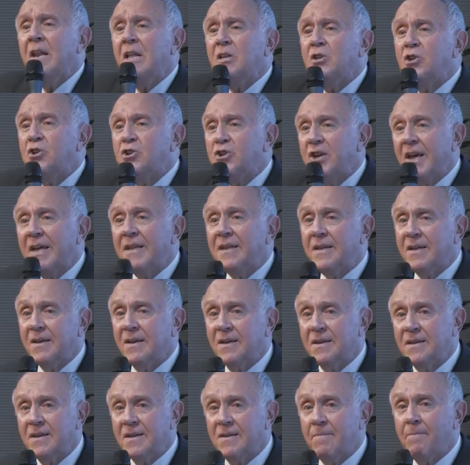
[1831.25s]
agenda
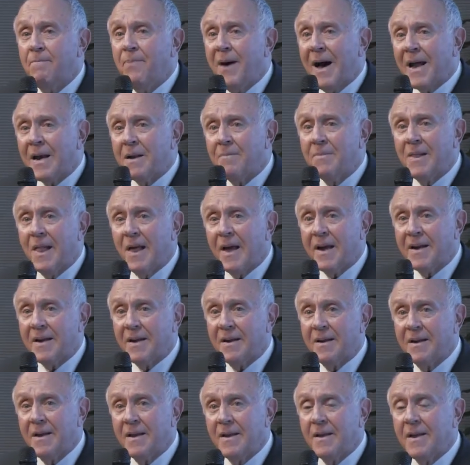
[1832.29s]
to bottom line
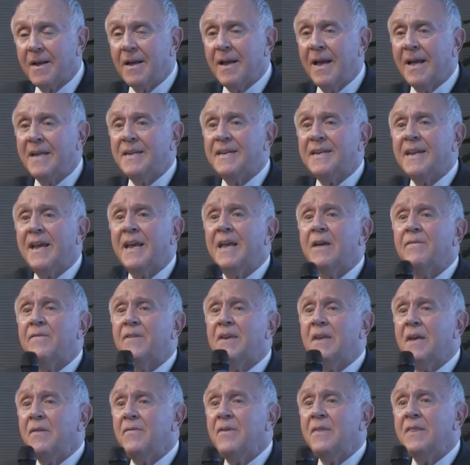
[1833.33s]
it and say, if
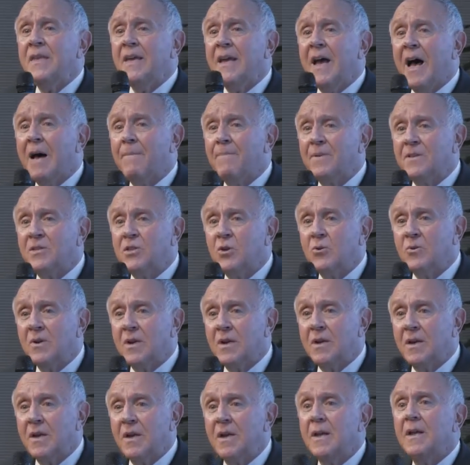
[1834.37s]
given the
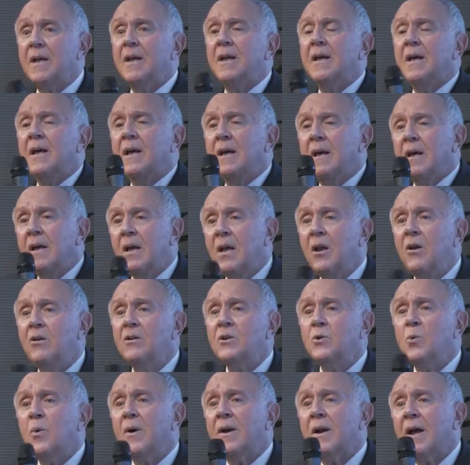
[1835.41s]
opportunity,
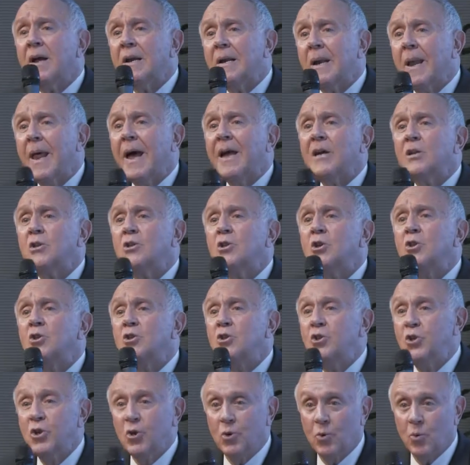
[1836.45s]
here's what I'd like to
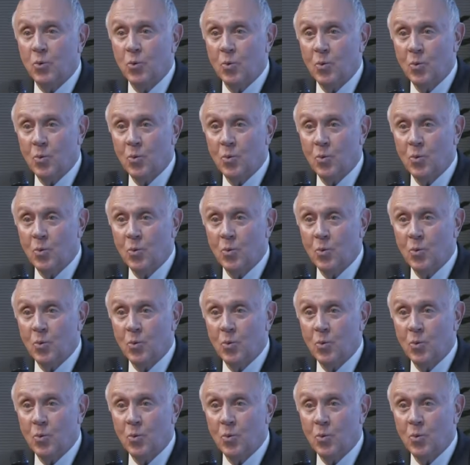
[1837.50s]
do.